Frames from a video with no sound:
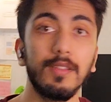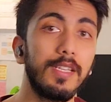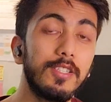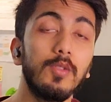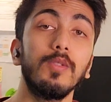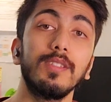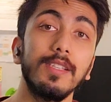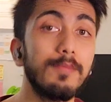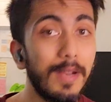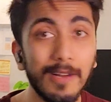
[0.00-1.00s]
This course
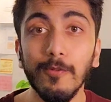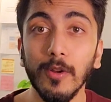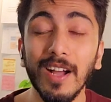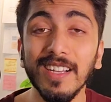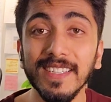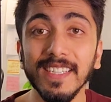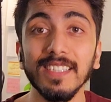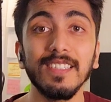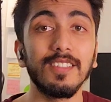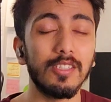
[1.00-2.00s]
is meant for architects.